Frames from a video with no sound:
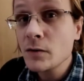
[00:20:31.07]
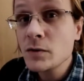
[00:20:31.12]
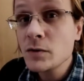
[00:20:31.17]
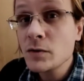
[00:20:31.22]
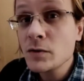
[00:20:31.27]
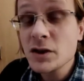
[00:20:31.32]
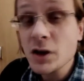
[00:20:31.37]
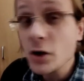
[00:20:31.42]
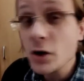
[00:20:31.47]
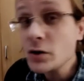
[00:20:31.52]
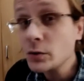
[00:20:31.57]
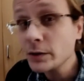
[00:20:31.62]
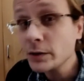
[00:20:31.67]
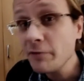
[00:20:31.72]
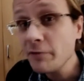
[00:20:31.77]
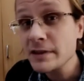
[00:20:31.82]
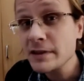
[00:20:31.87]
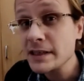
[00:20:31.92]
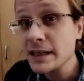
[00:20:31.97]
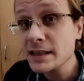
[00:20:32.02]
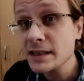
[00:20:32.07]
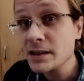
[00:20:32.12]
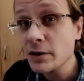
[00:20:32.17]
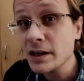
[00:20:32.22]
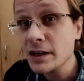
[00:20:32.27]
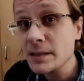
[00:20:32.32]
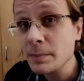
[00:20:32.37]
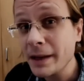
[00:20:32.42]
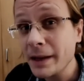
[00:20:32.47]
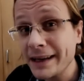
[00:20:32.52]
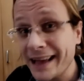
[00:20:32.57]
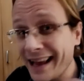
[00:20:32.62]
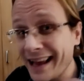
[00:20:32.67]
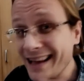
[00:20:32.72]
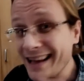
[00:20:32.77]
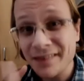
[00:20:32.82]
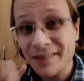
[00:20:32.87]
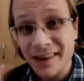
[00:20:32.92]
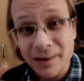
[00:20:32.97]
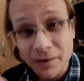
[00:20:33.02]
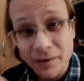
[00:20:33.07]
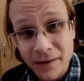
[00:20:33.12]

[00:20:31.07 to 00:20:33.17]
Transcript: the social differences don't explain any of the other